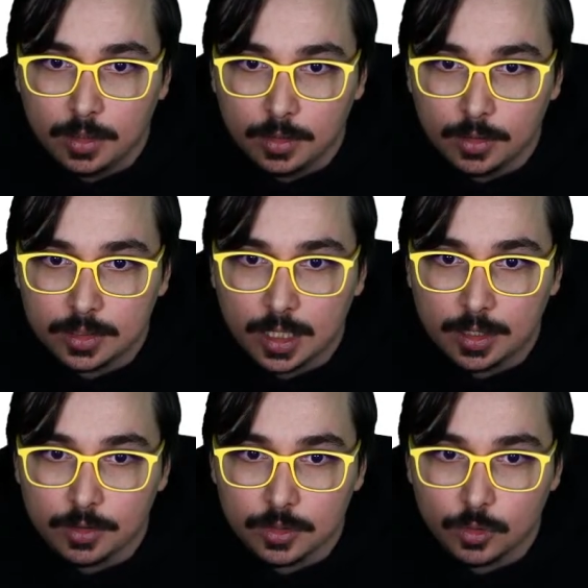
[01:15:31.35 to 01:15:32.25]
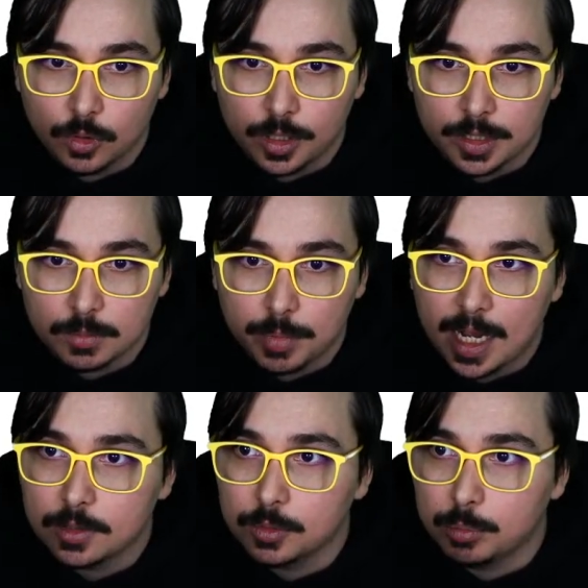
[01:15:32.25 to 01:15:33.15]
Looks like the store is
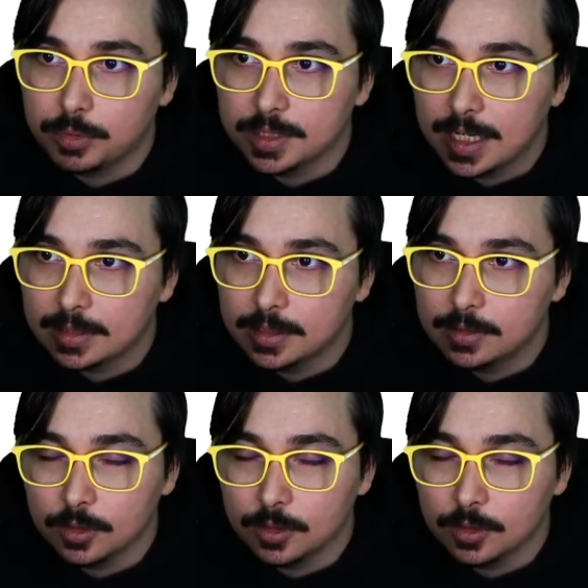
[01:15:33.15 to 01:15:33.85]
password protected,